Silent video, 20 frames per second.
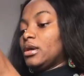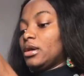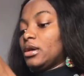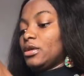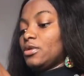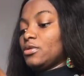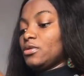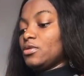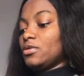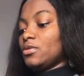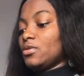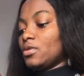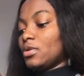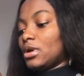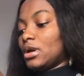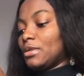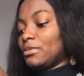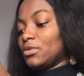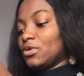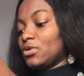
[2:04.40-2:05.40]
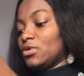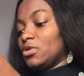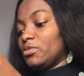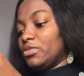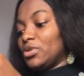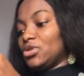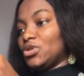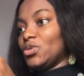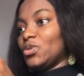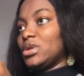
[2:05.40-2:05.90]
I don't know how I'm going to
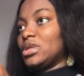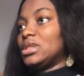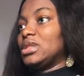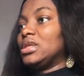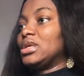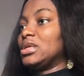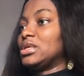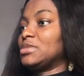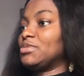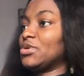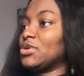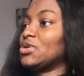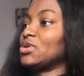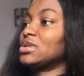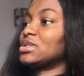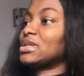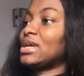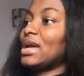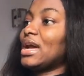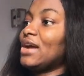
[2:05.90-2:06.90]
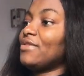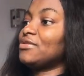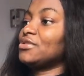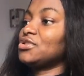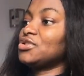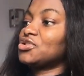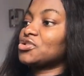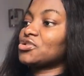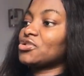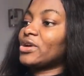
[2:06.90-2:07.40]
be doing this because I
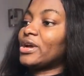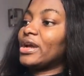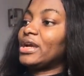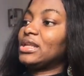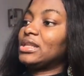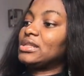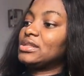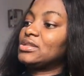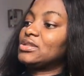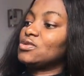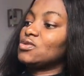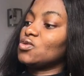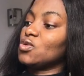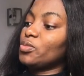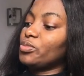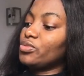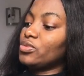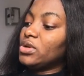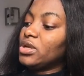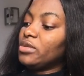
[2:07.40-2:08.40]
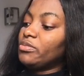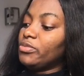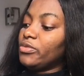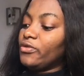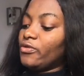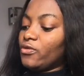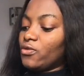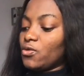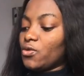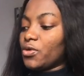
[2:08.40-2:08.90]
haven't tried to open it
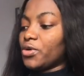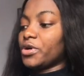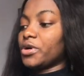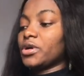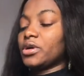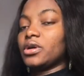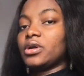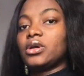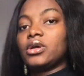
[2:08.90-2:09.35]
before.